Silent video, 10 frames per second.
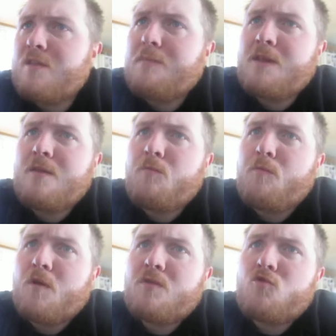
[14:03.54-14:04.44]
that money to
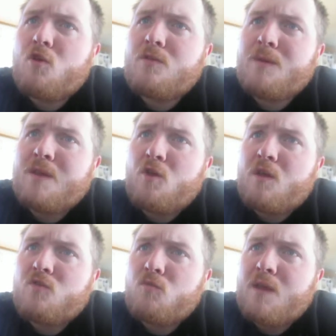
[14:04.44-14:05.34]
promote tourism in the
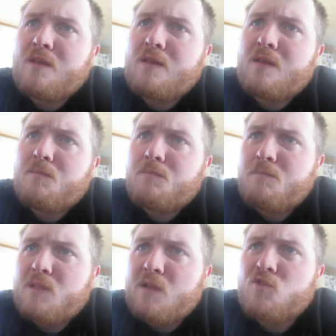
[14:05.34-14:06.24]
area surrounding the
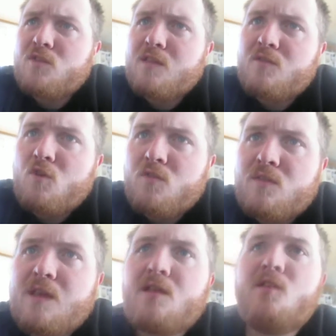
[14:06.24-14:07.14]
lodges. Those
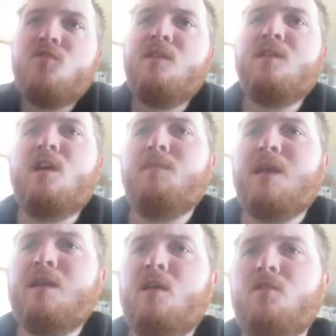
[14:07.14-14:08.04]
state lodges in
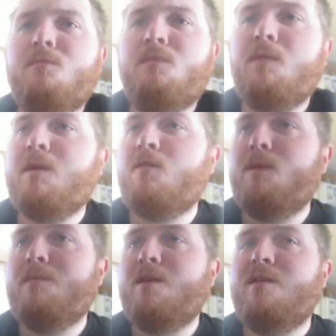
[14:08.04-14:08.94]
Cobb County also makes
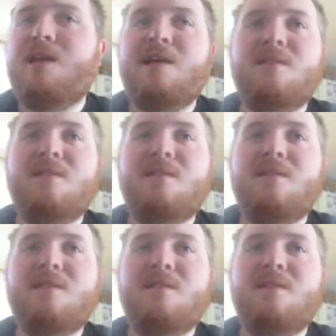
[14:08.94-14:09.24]
a little of that.